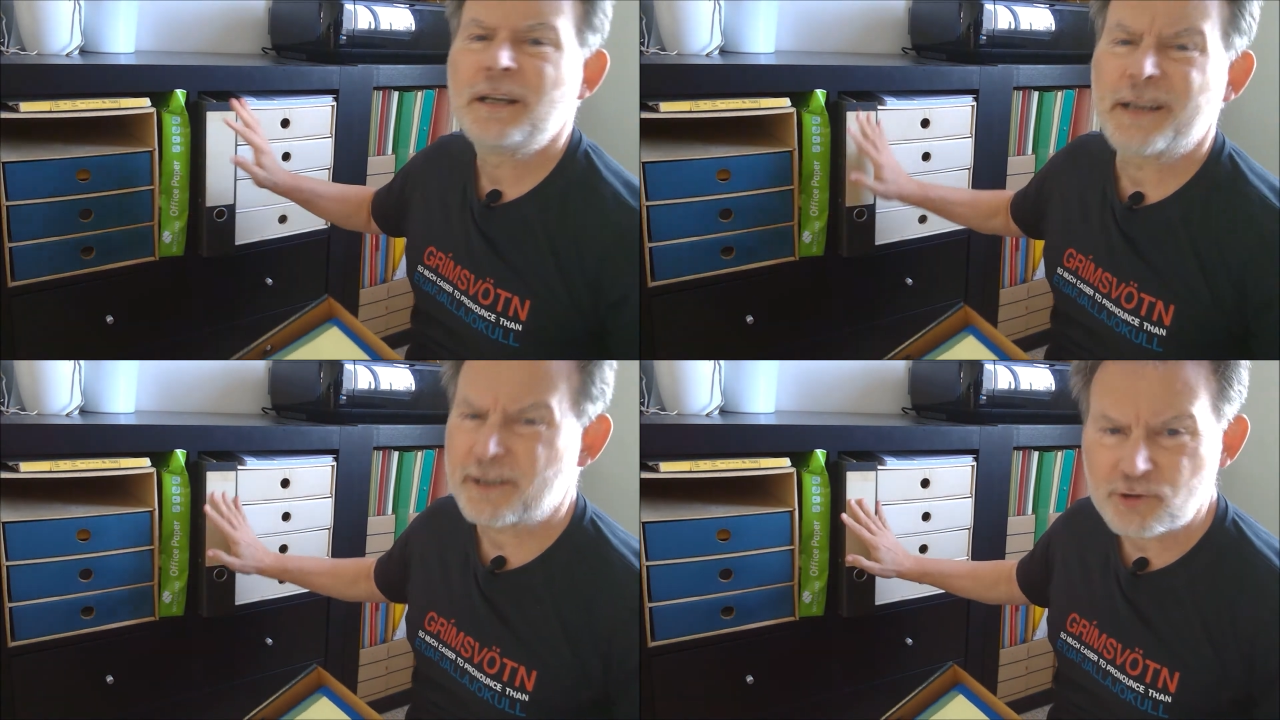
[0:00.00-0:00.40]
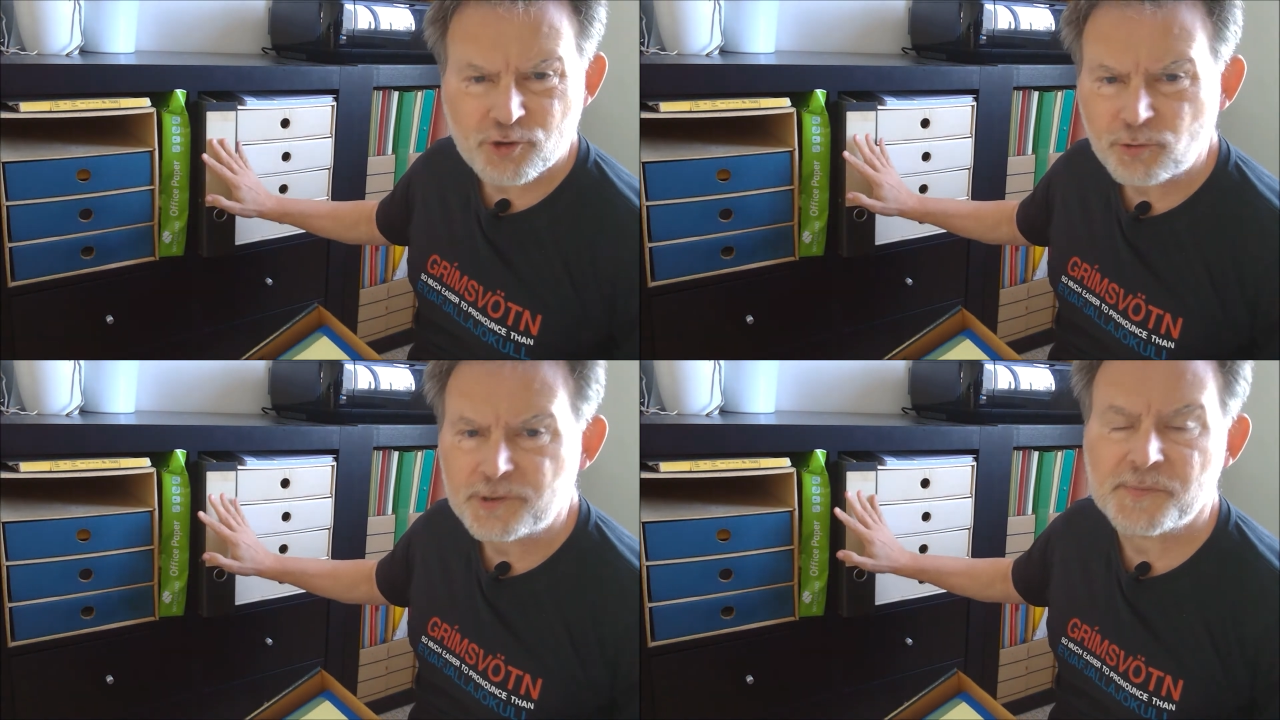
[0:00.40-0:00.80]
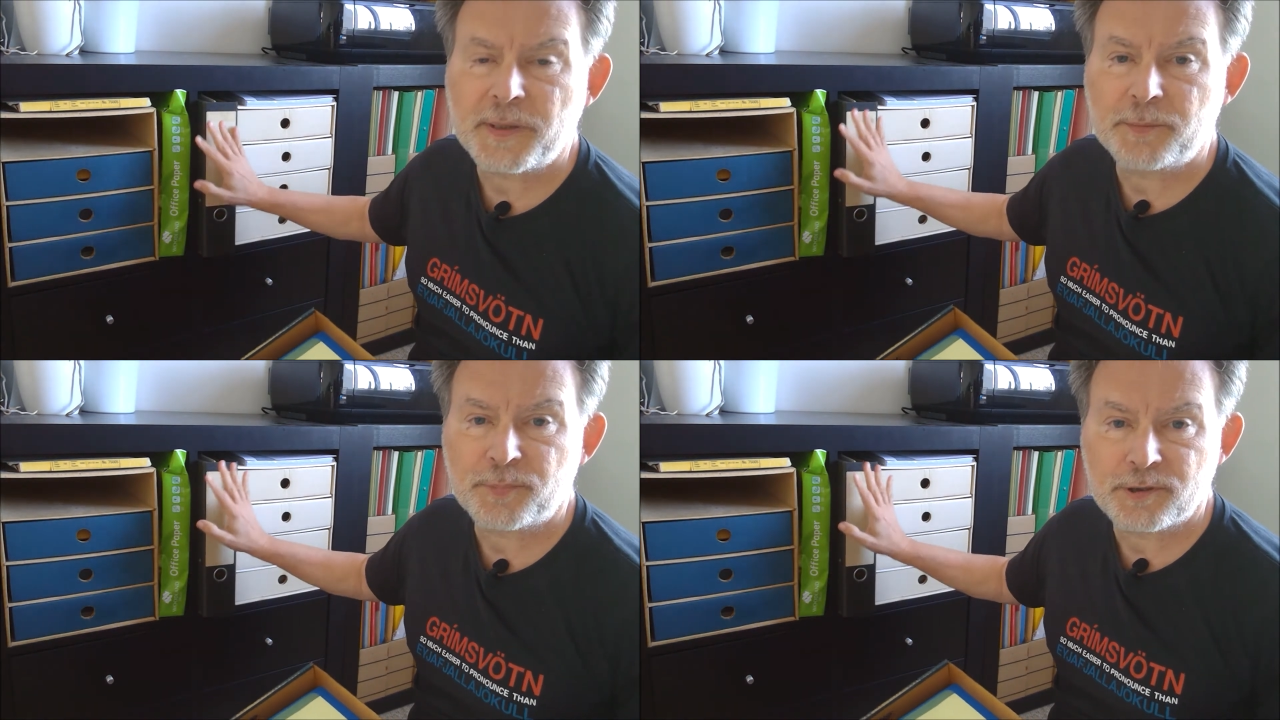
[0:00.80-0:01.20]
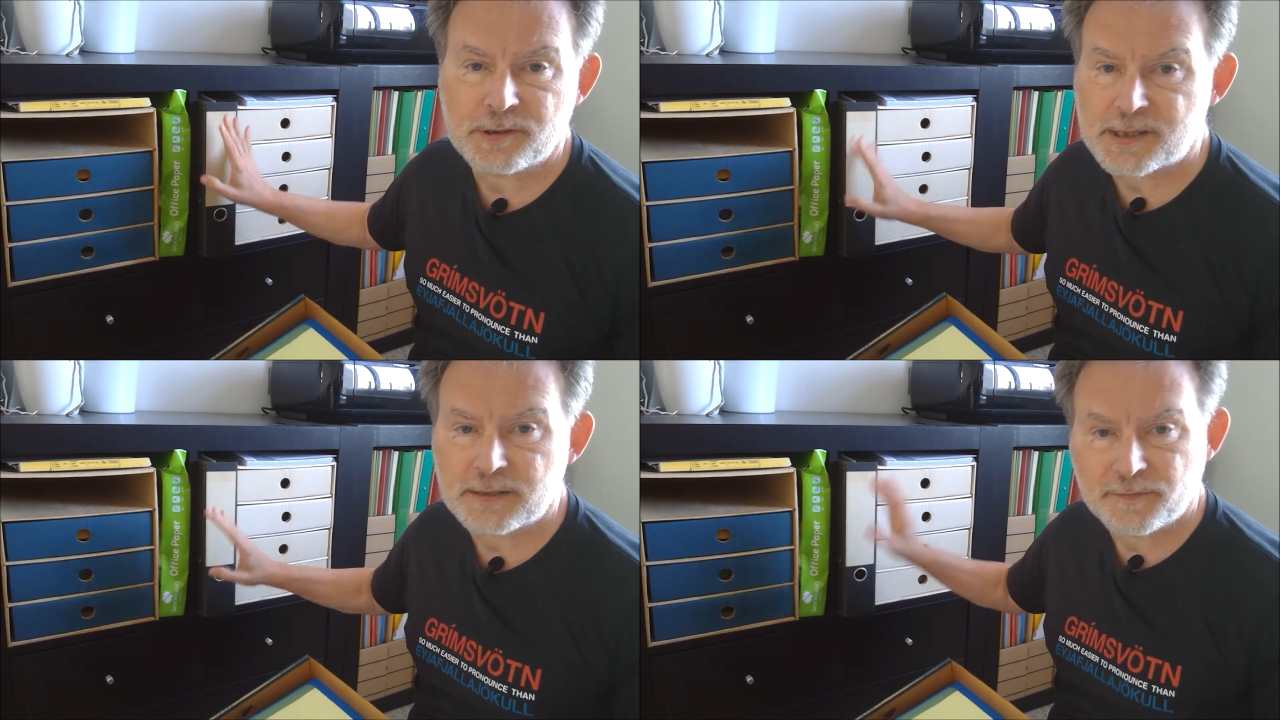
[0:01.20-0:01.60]
like insurance
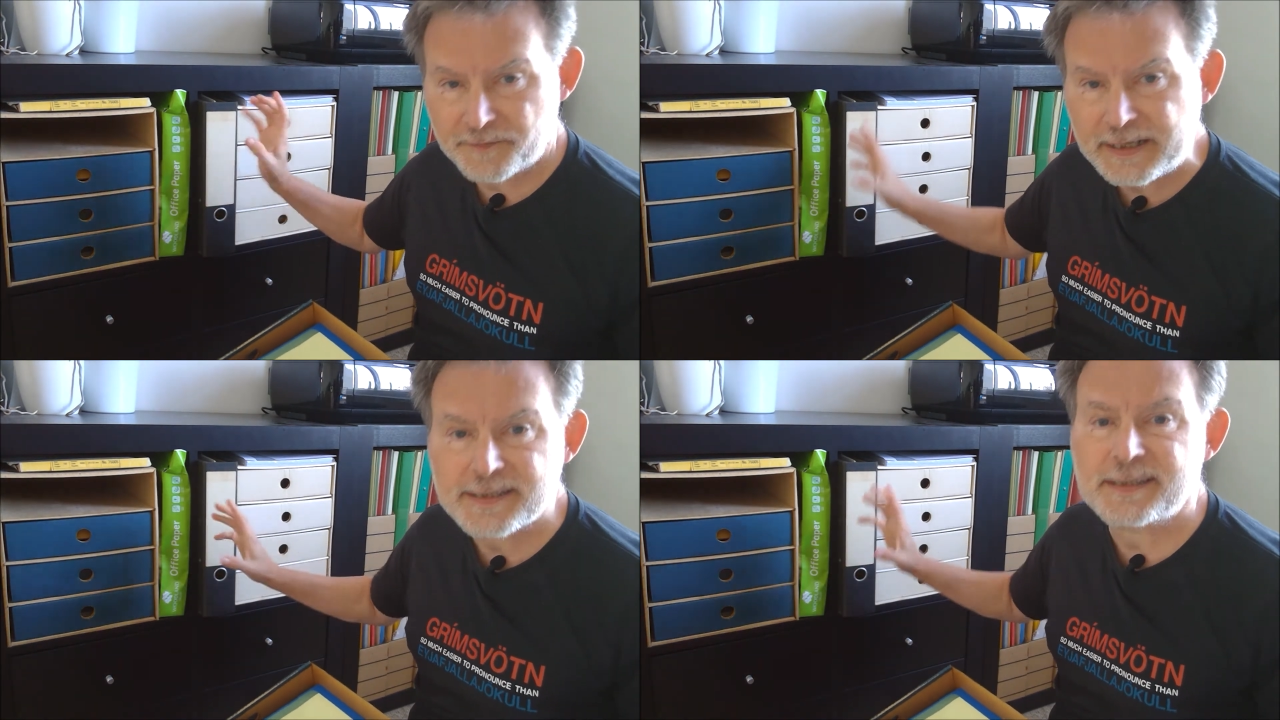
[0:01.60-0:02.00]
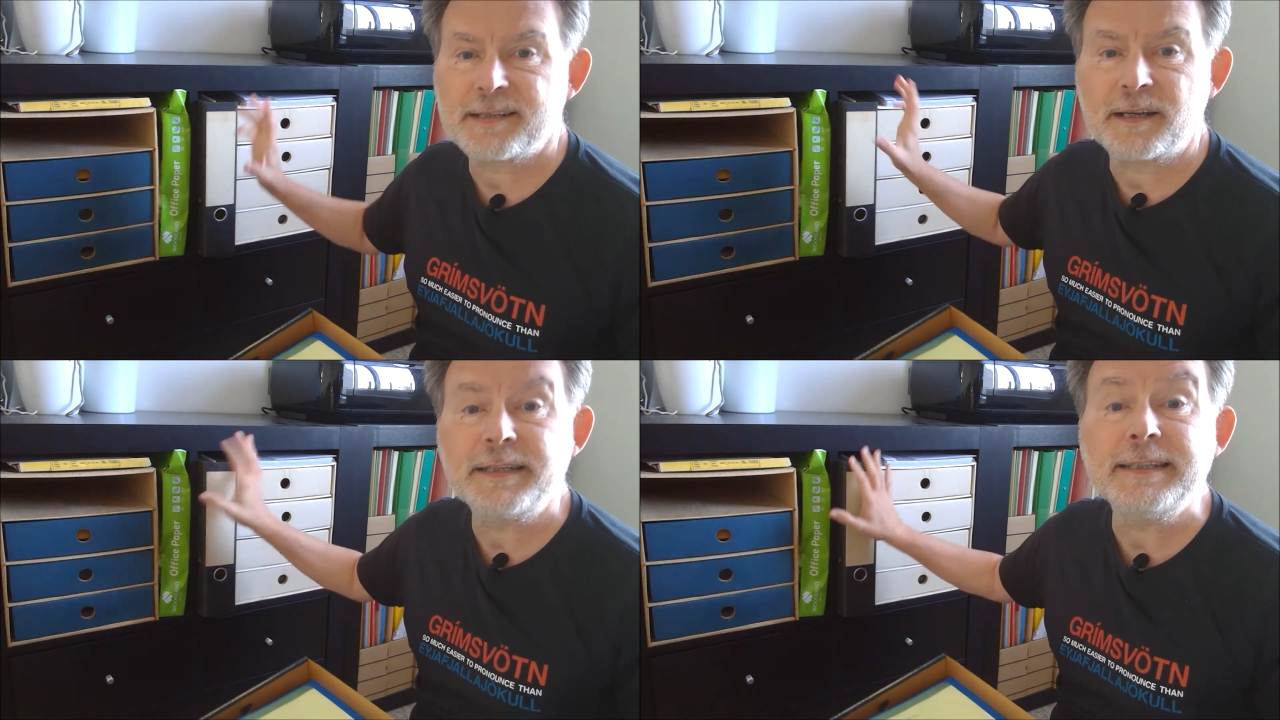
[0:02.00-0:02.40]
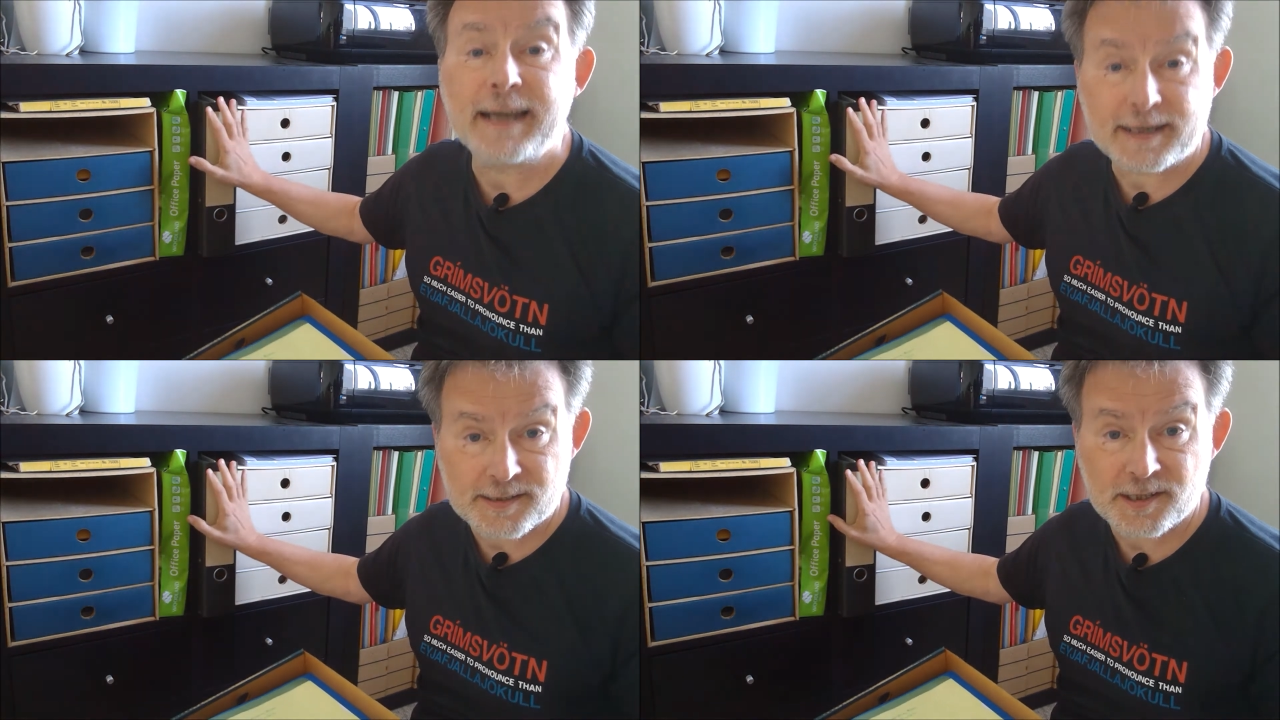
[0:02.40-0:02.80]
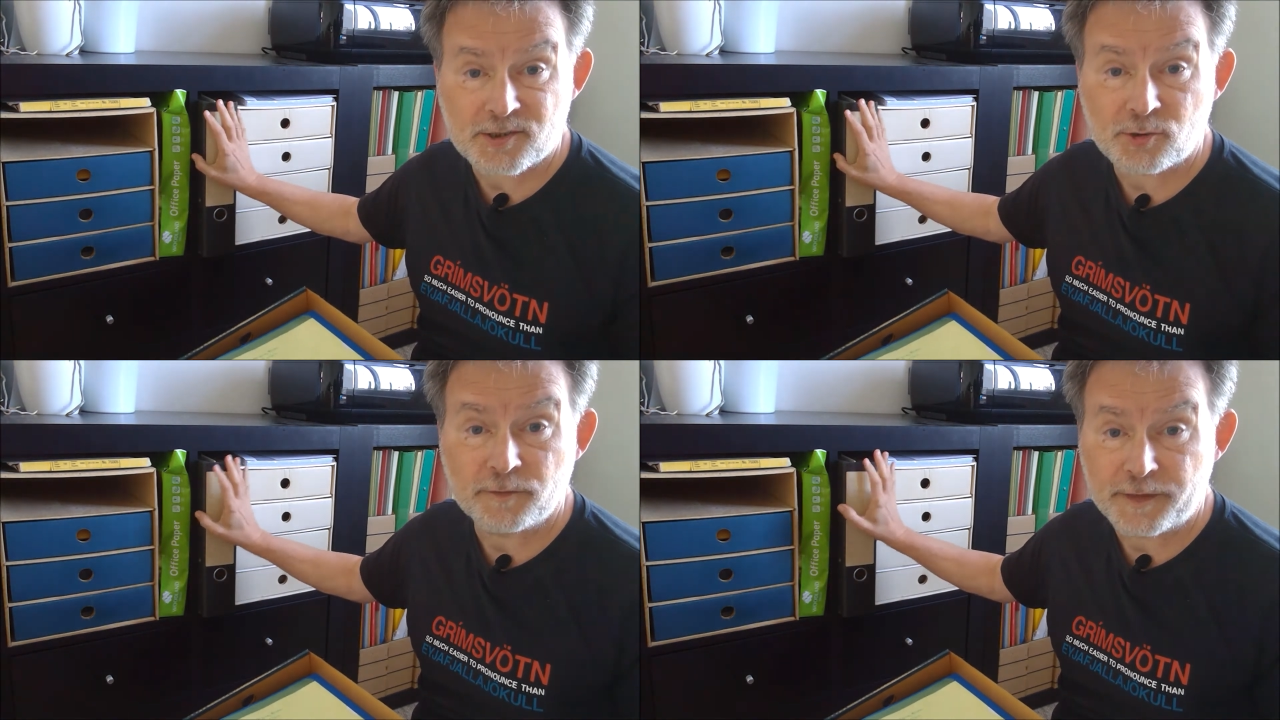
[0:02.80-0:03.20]
papers, things that I need access
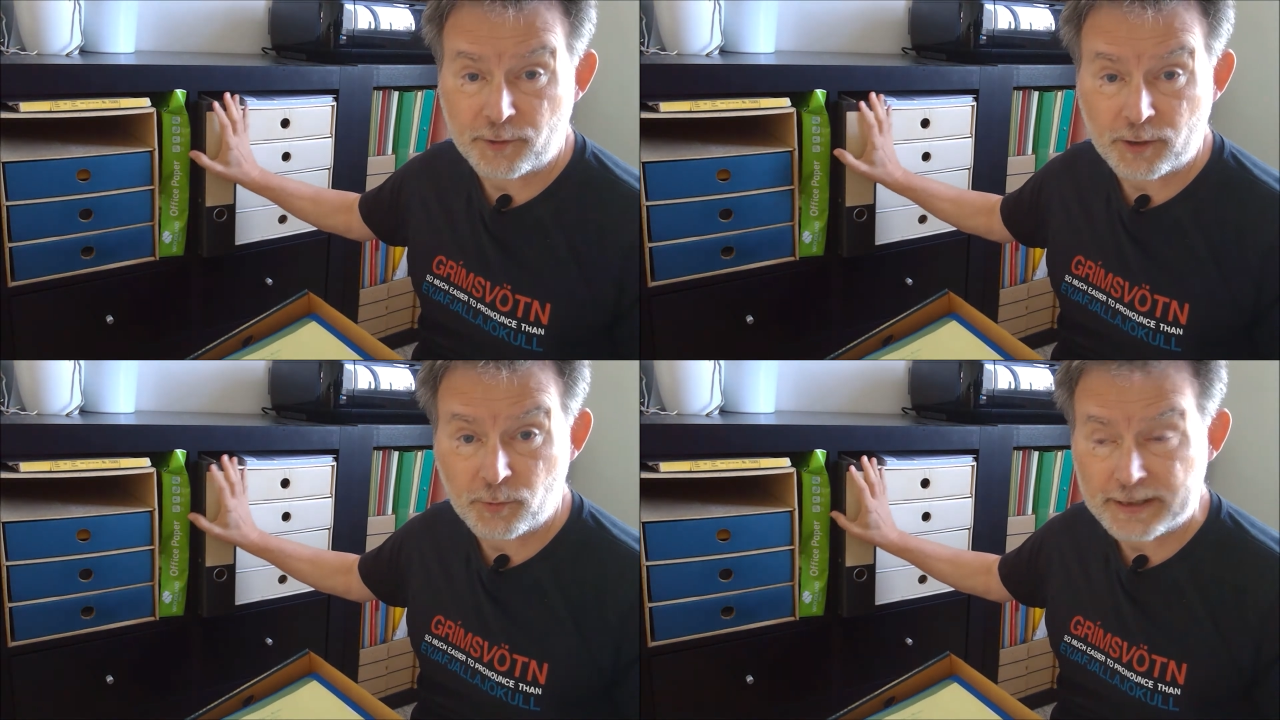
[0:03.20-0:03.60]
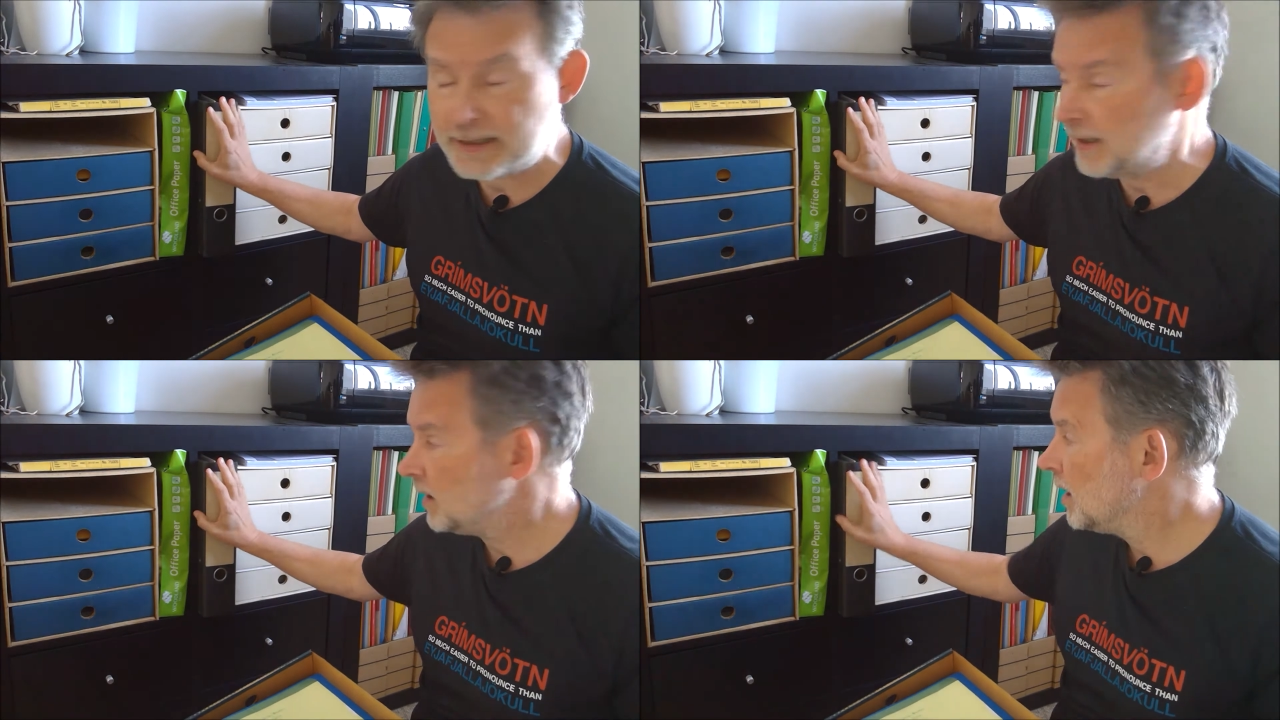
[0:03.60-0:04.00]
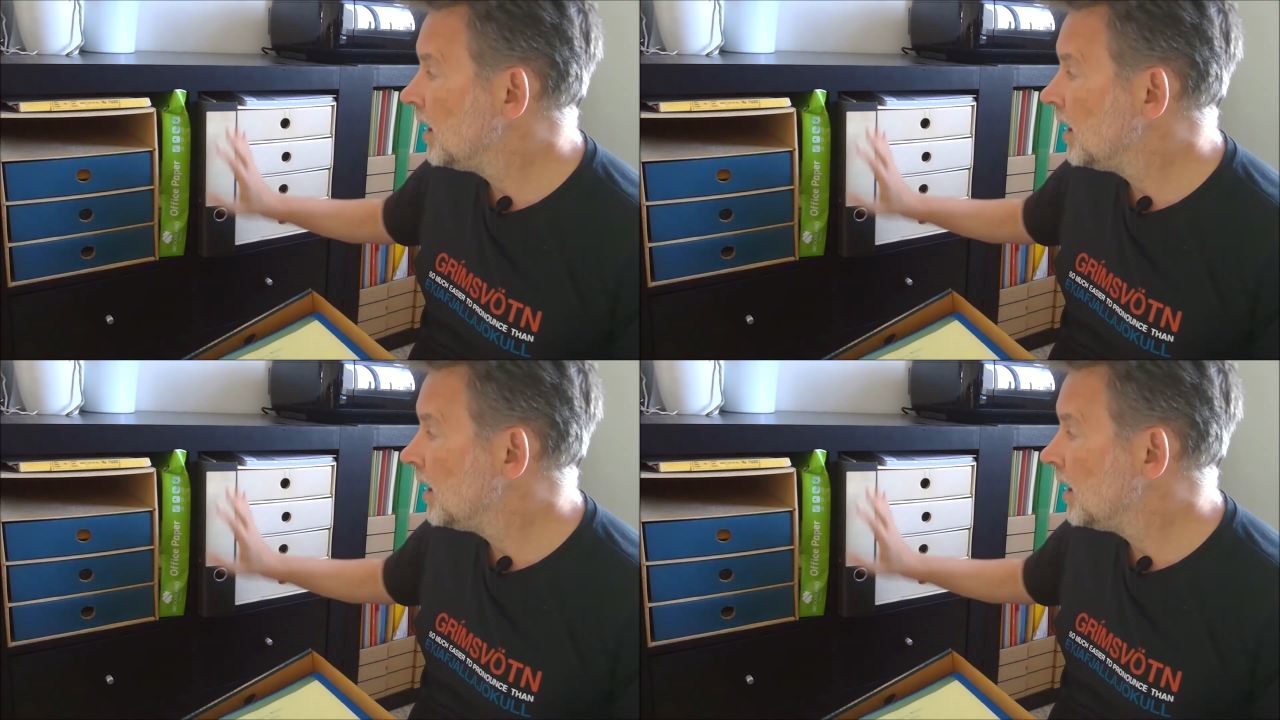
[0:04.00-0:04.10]
to very quickly.